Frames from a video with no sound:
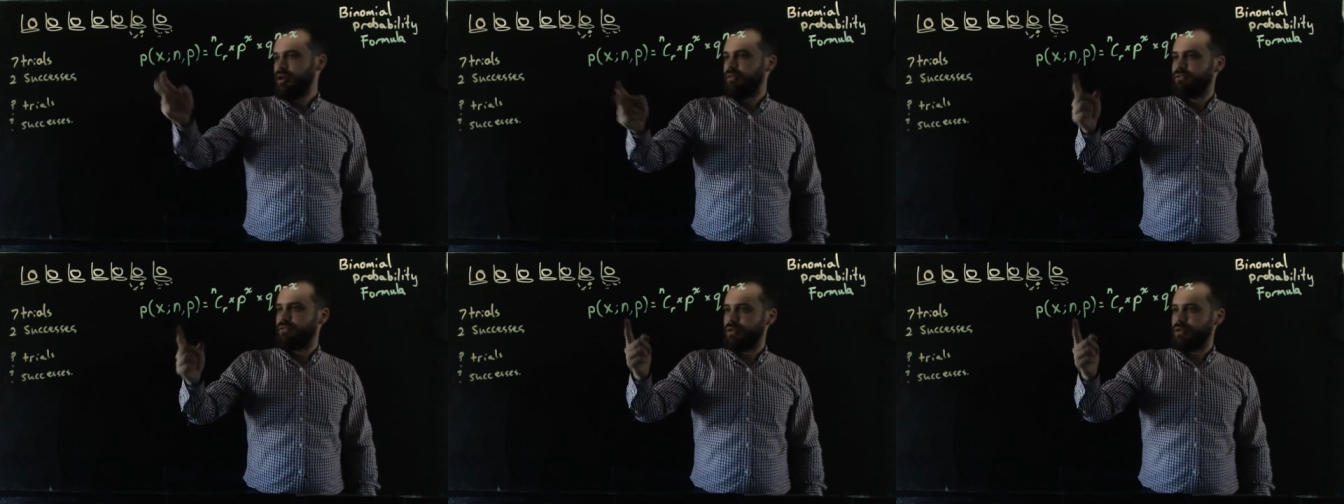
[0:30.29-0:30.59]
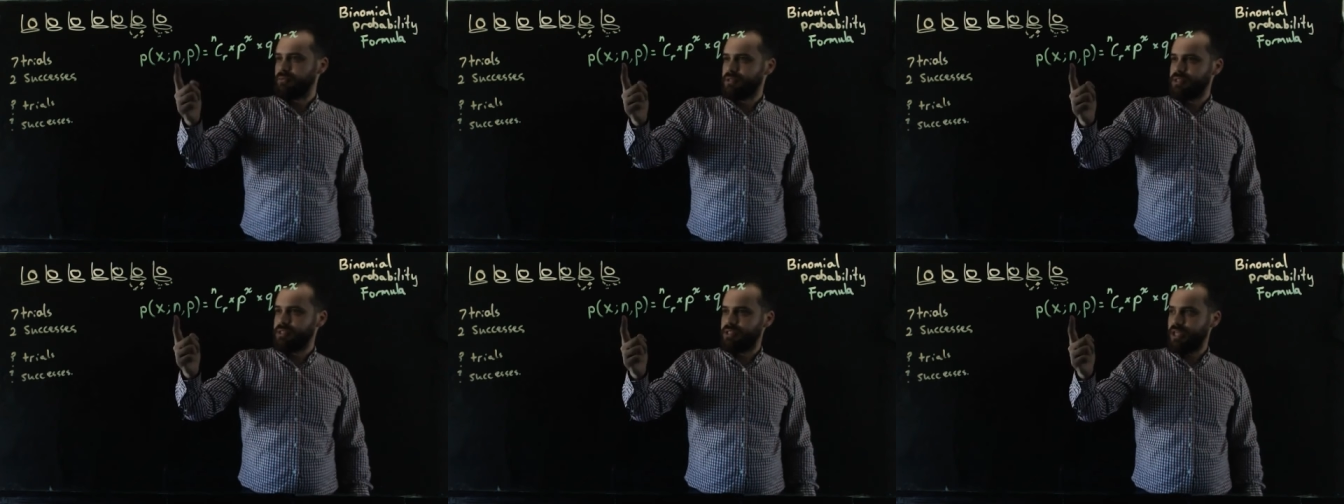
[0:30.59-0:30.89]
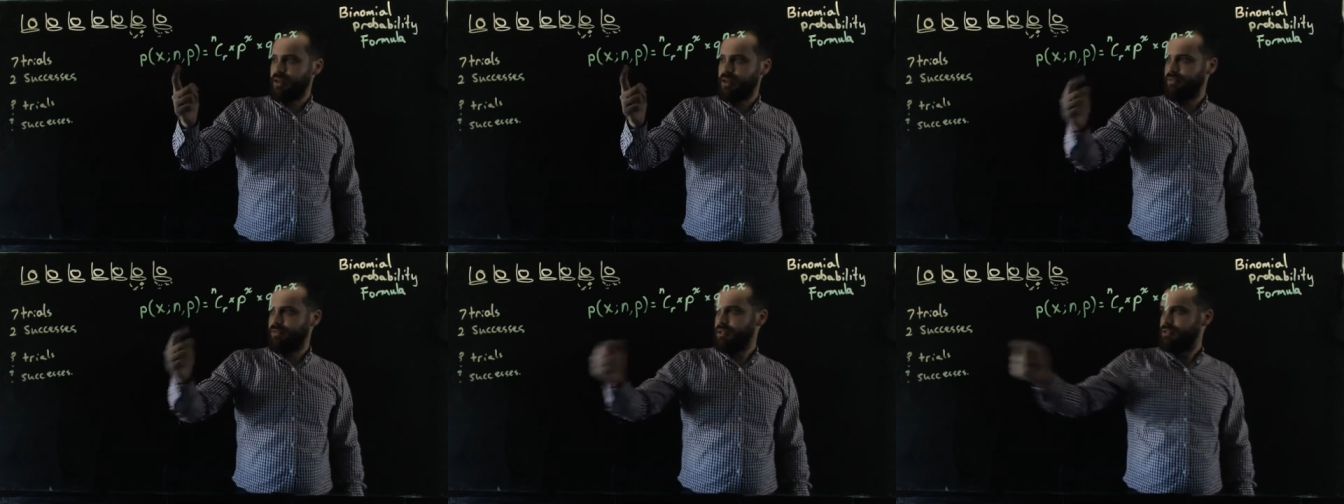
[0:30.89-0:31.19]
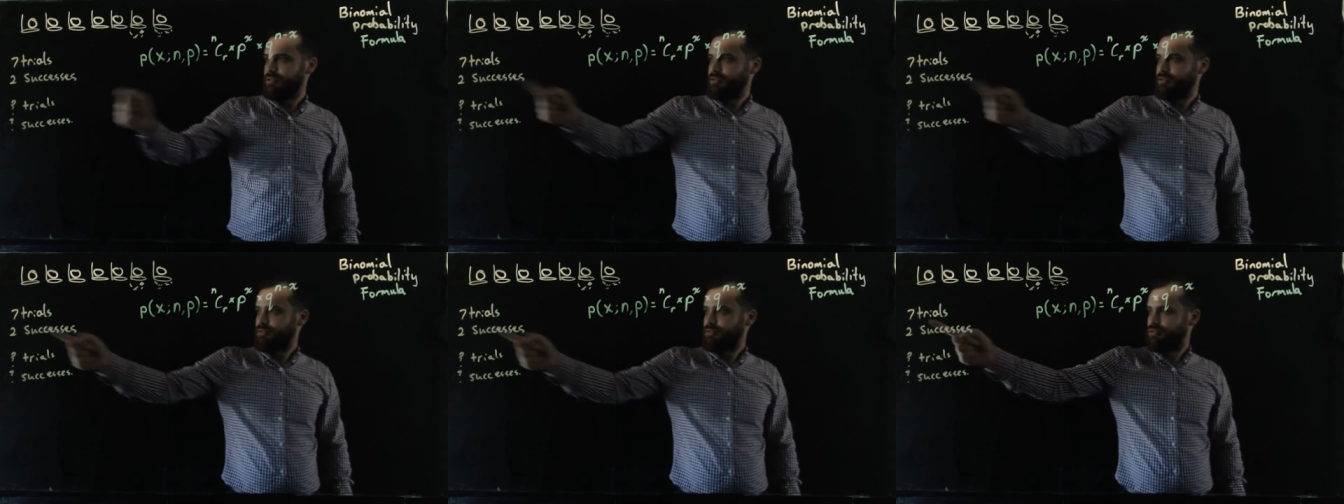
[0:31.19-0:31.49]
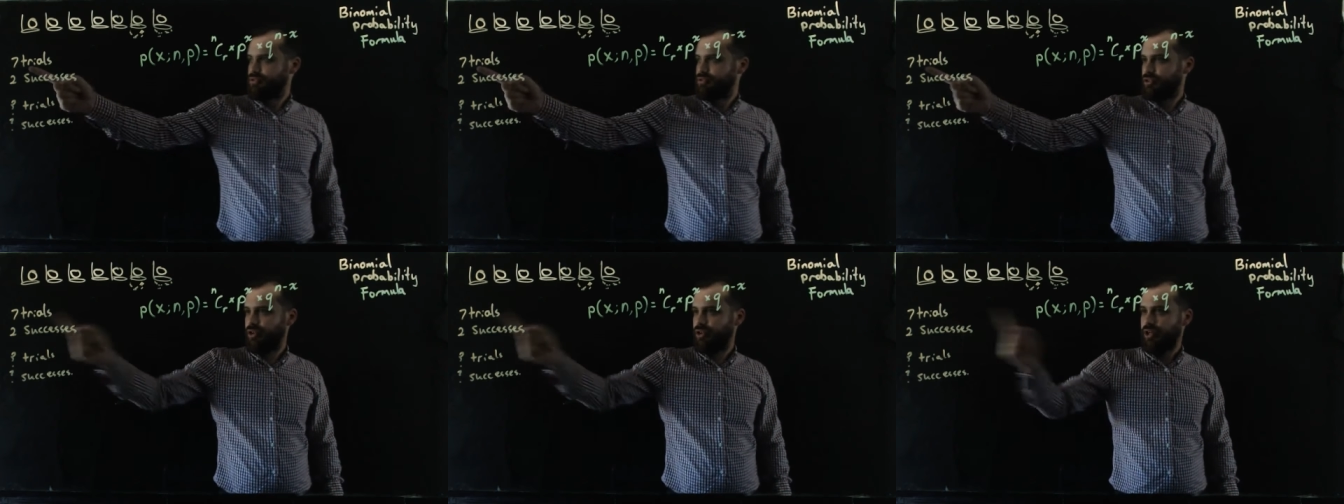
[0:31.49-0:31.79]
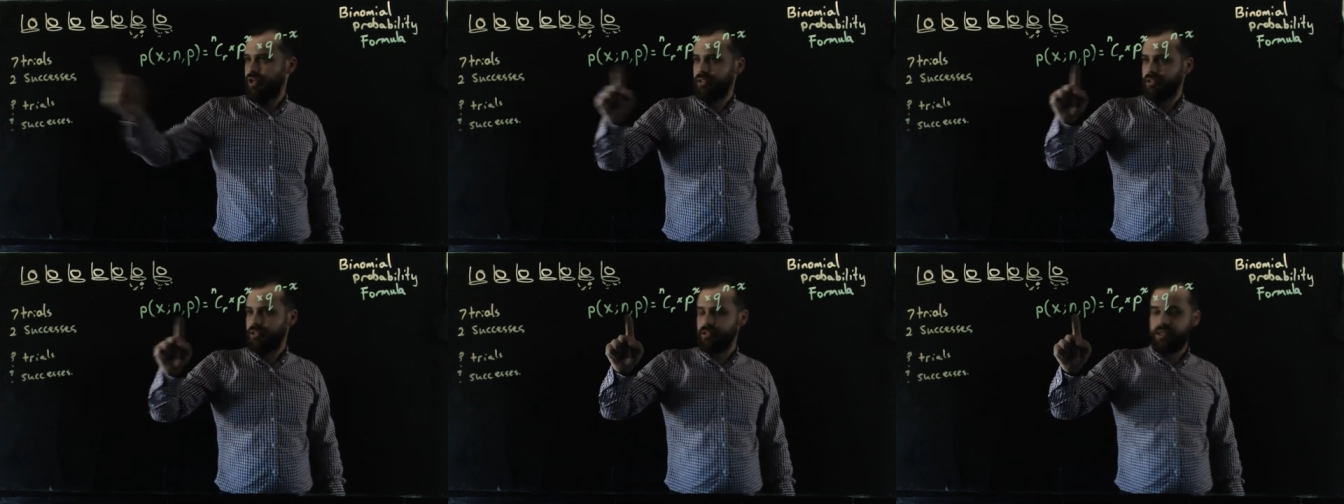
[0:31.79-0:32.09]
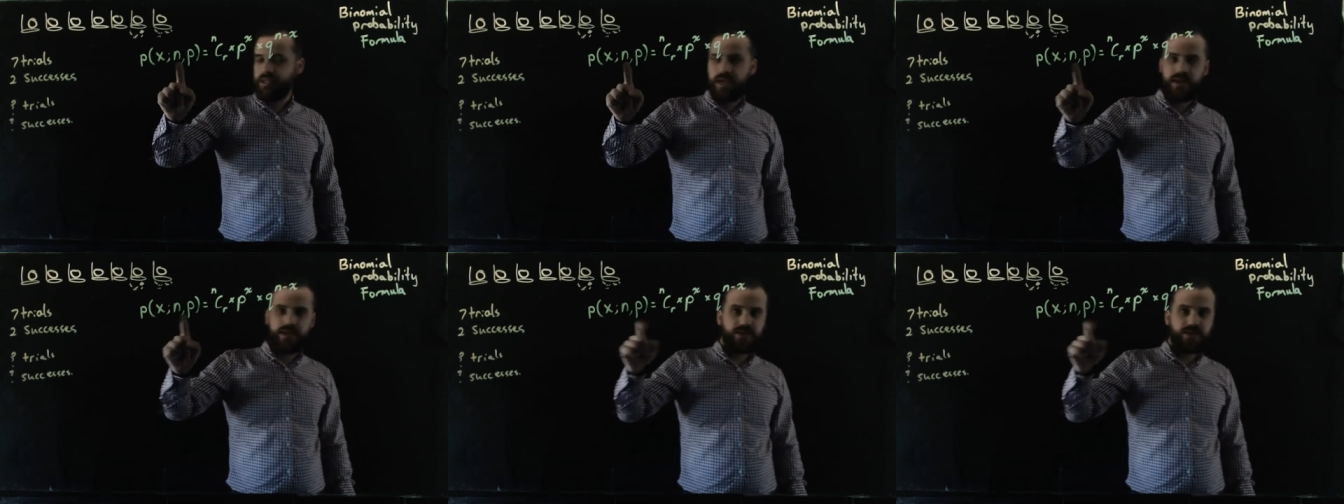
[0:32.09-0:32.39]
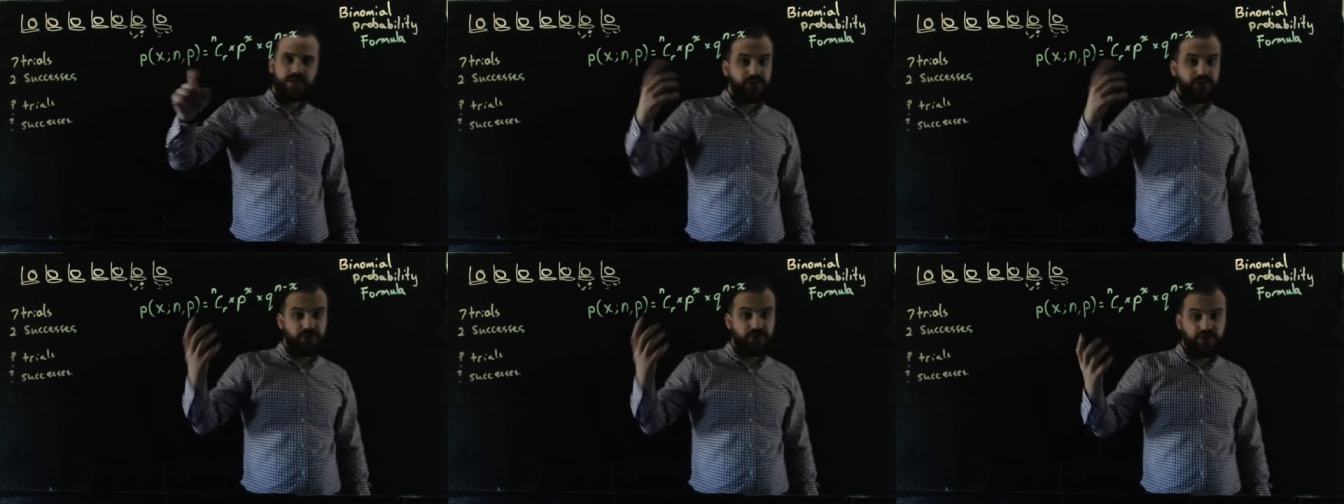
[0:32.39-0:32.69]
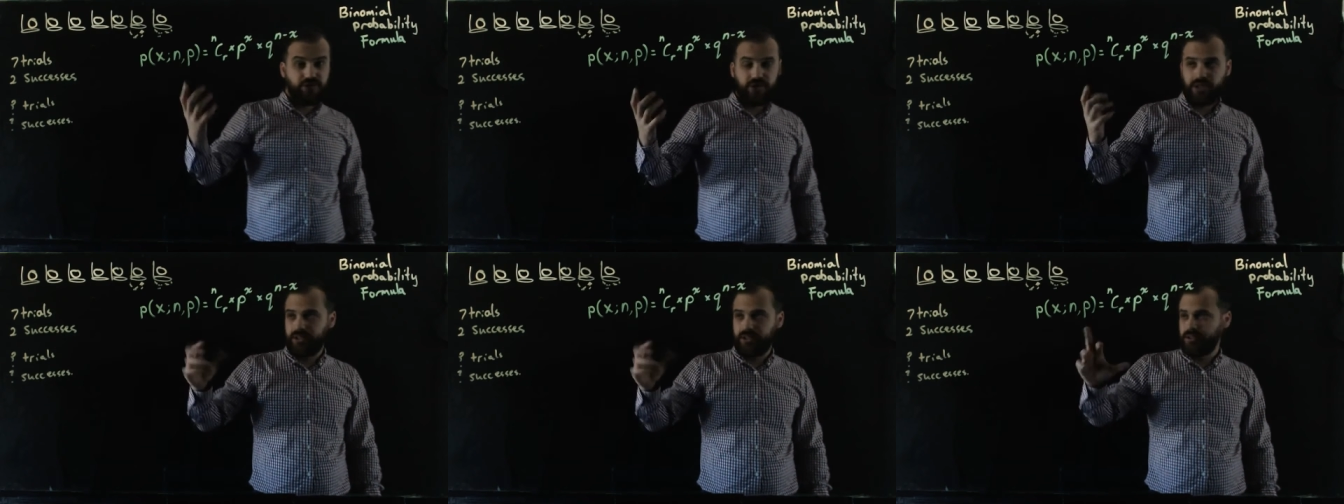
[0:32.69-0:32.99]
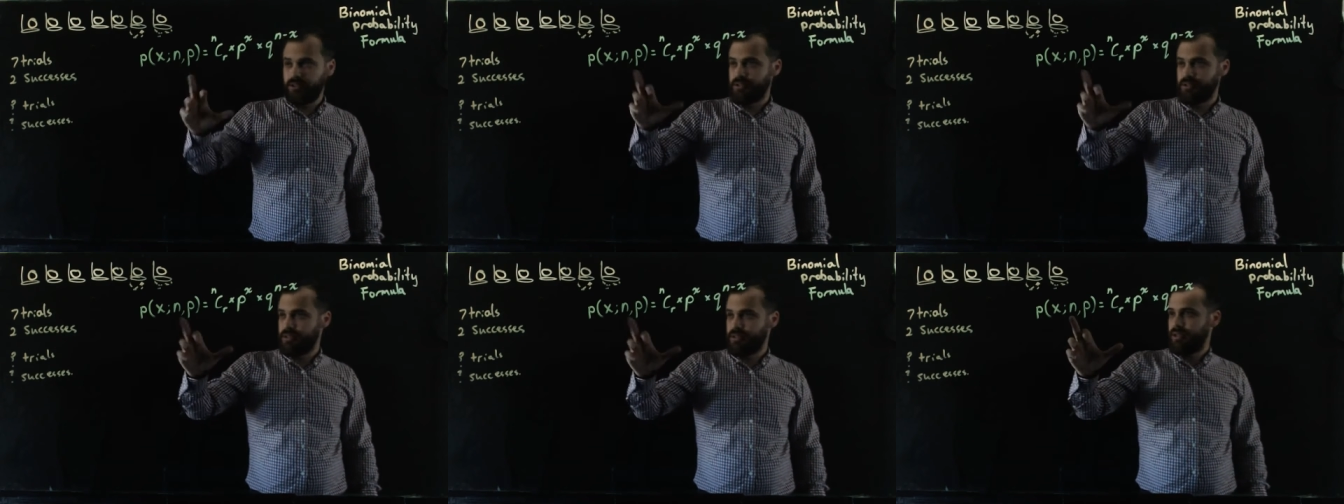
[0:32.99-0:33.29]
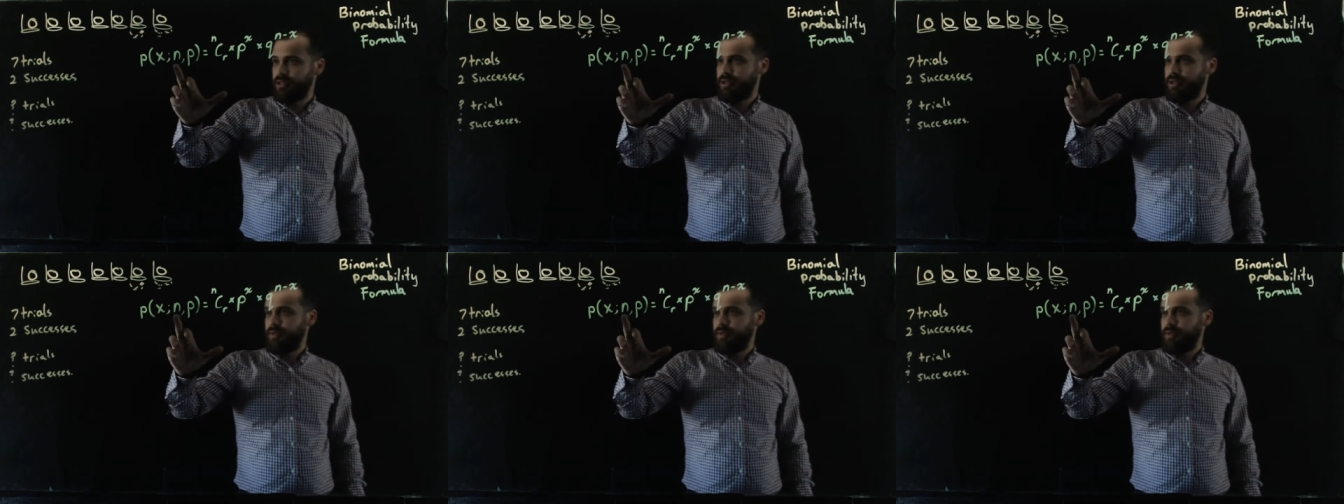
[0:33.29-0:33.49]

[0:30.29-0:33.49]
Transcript: from seven trials, N is for trials,